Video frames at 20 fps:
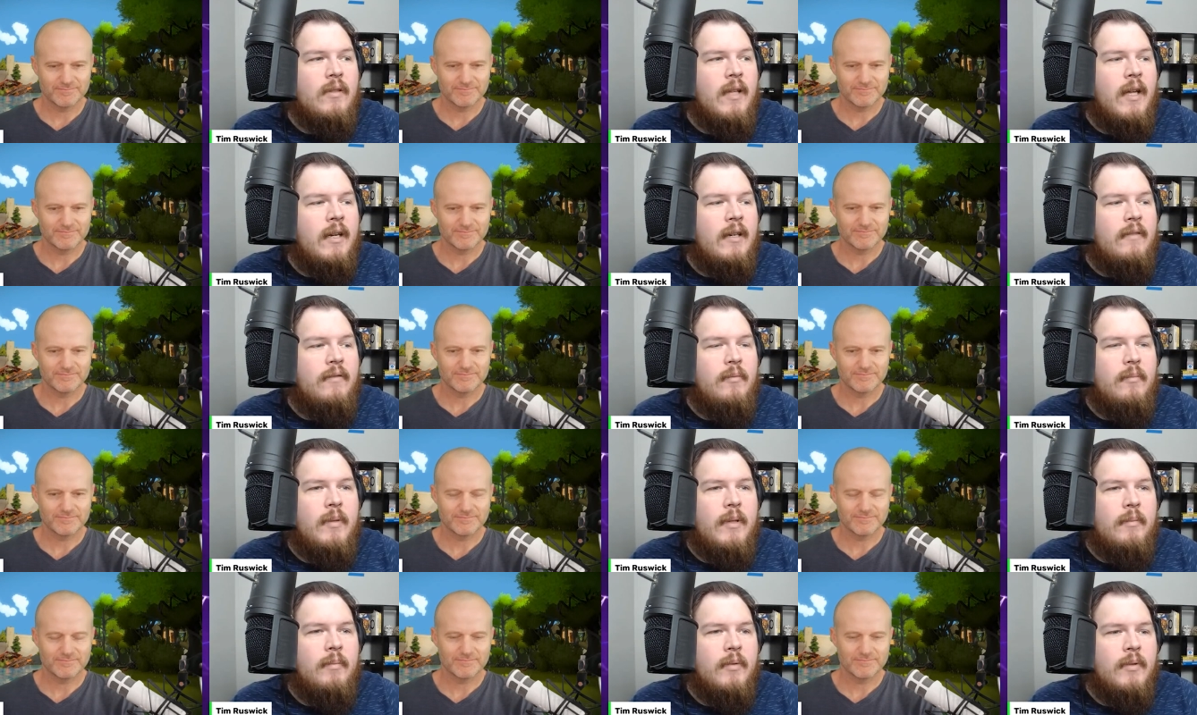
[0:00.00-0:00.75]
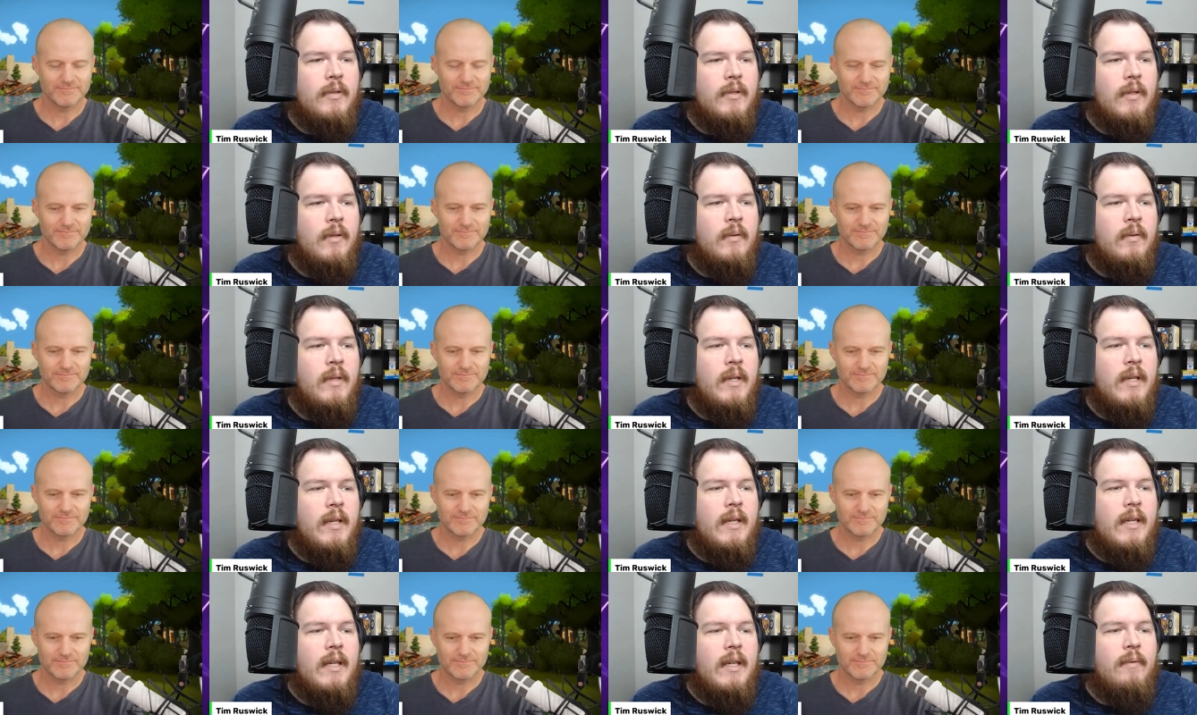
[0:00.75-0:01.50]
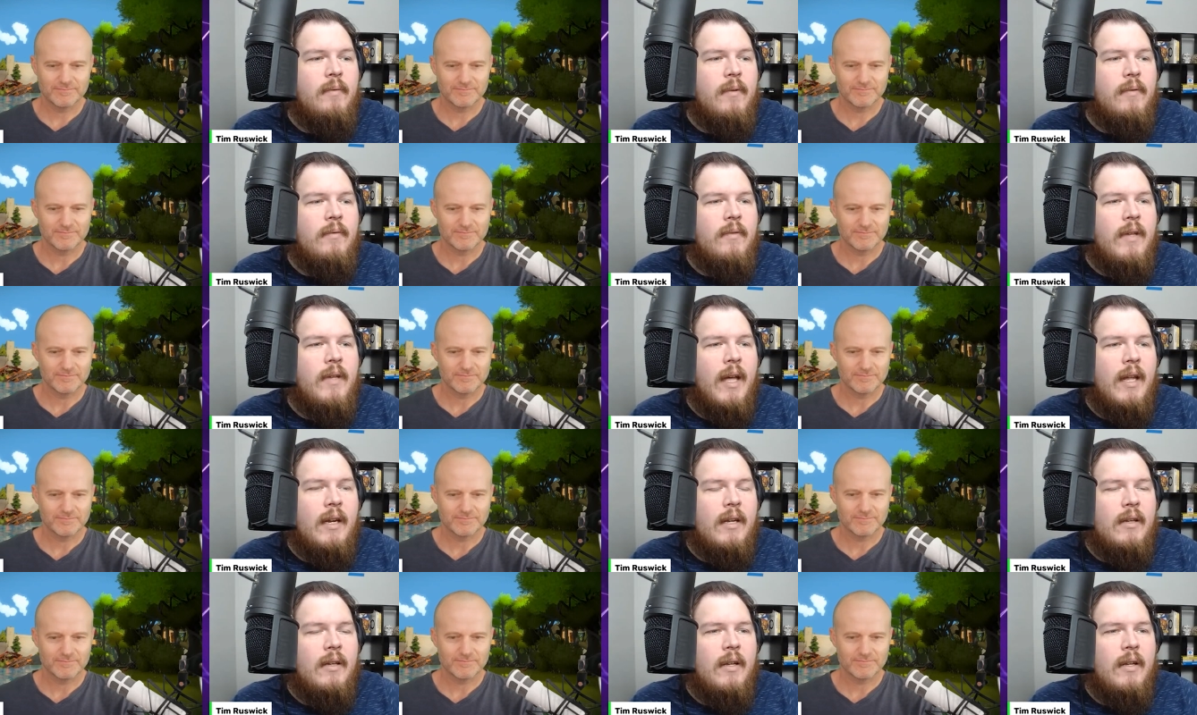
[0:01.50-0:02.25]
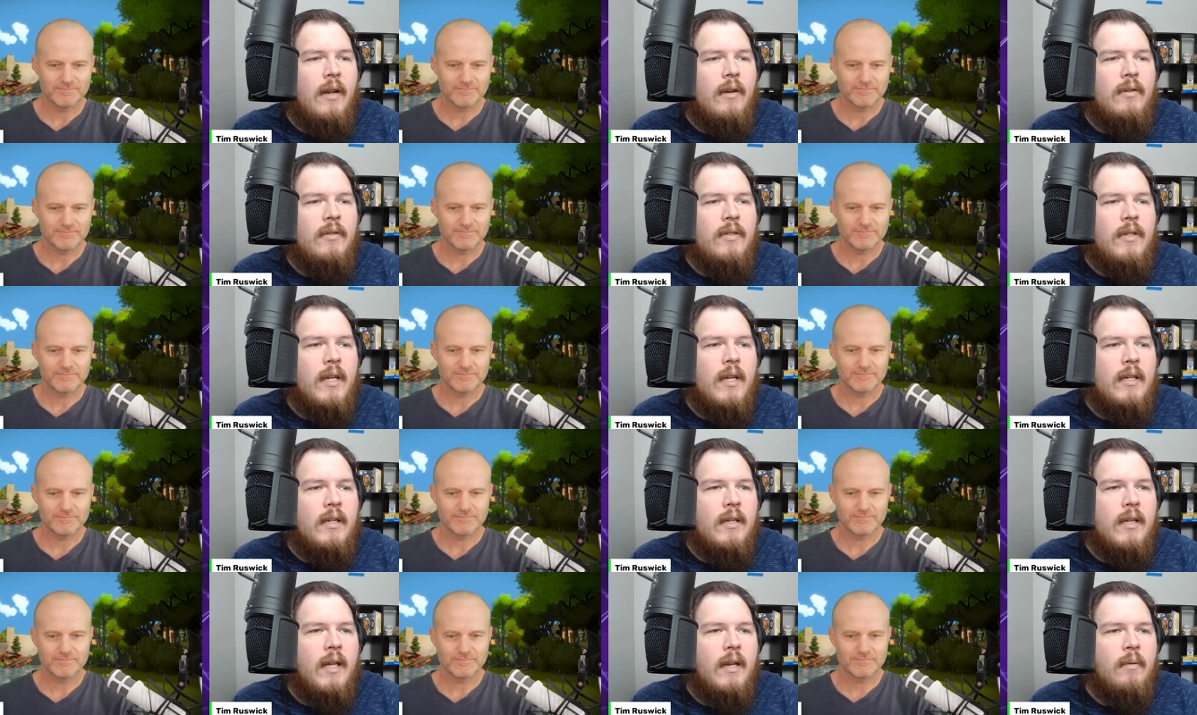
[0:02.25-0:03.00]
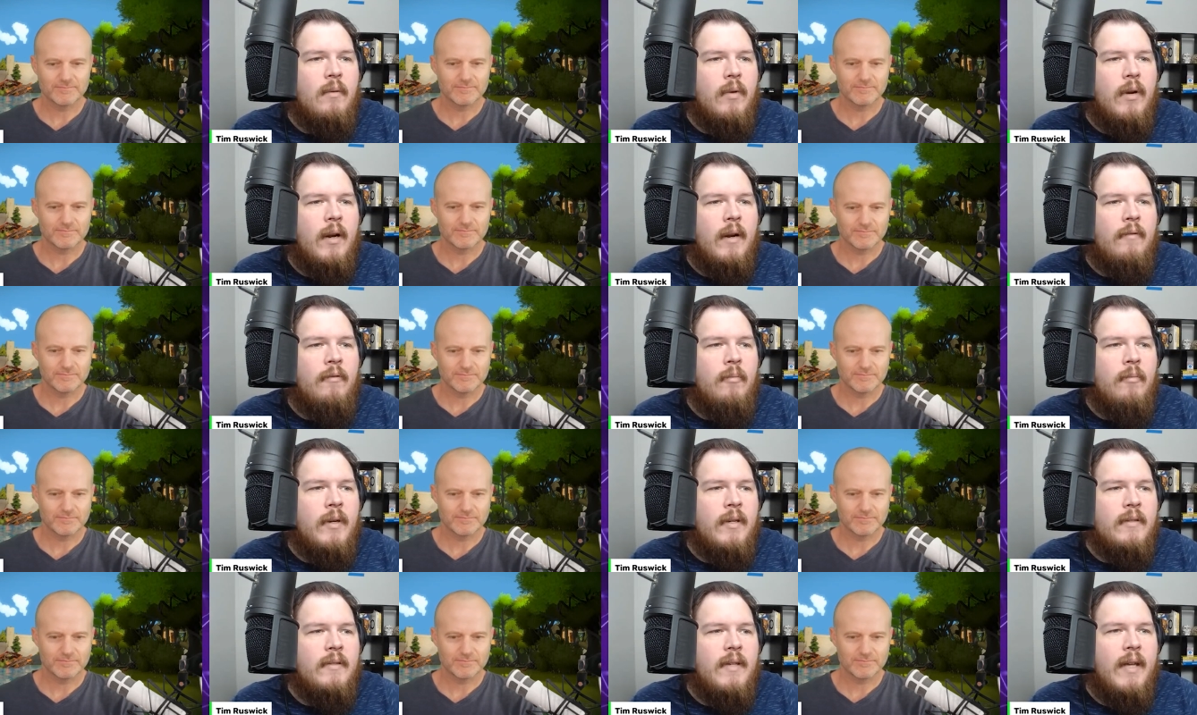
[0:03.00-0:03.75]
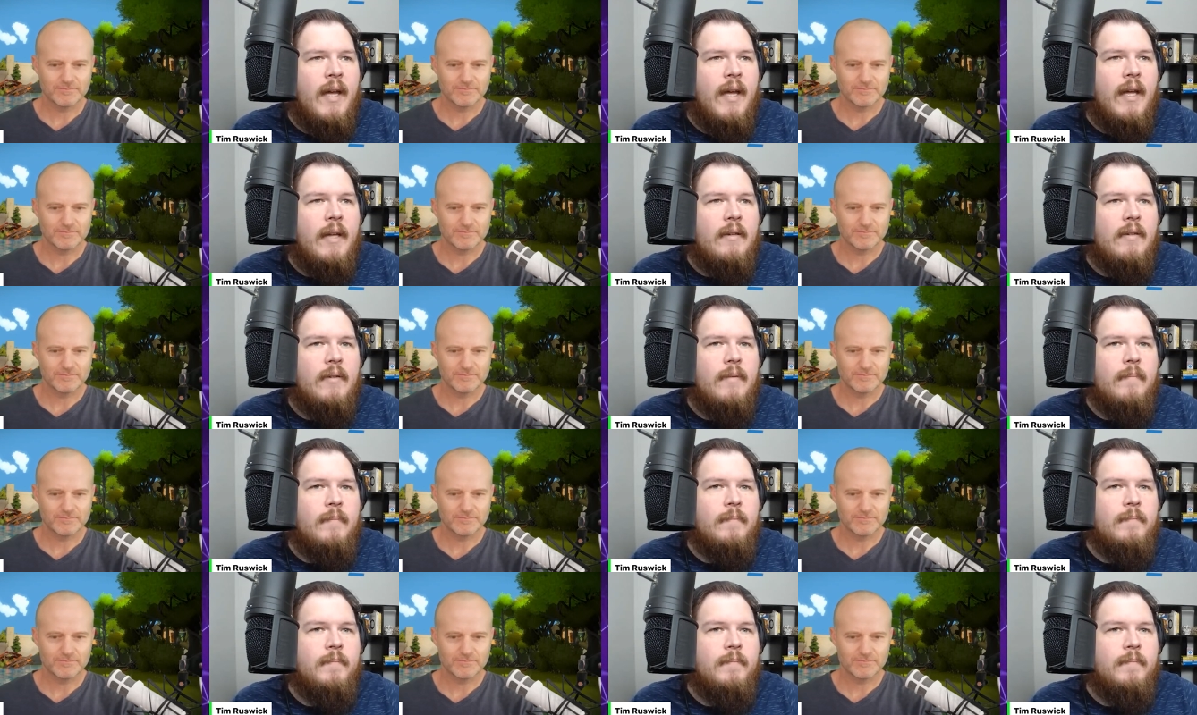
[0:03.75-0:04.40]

Speaker 1: to a lot of different people. So if we've got a good understanding kind of where everybody's at,